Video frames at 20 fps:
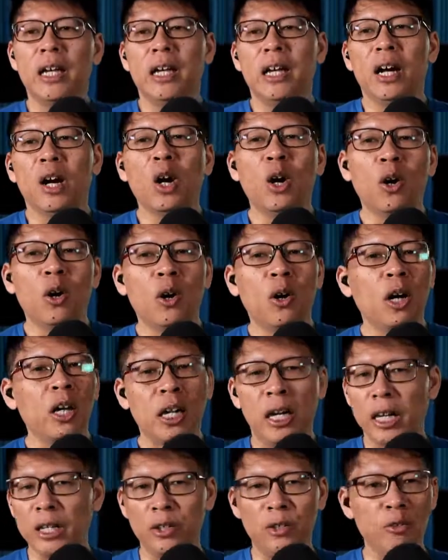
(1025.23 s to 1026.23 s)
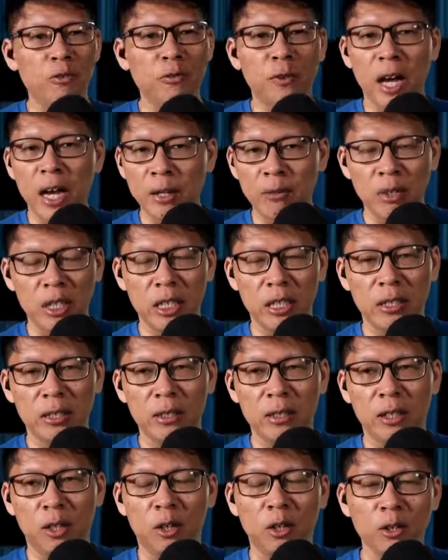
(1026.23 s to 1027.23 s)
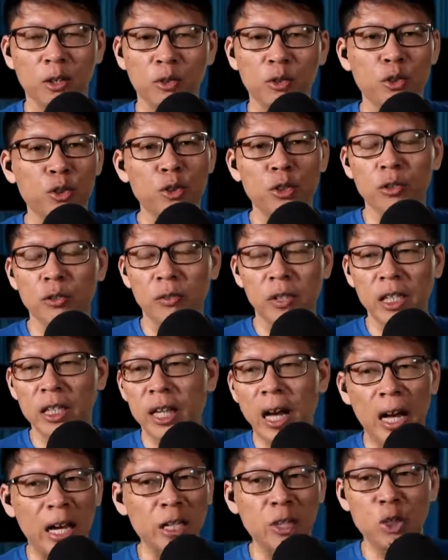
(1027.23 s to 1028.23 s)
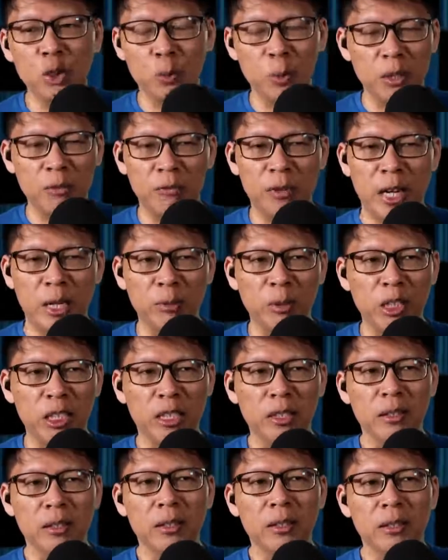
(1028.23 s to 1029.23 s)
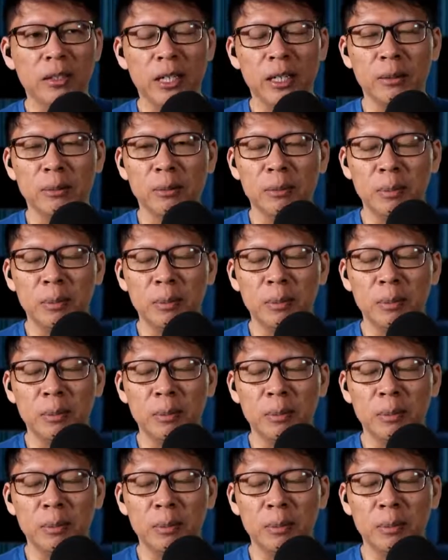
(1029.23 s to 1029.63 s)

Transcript: Or are you fine with it? Or you think I should be fine with it, right?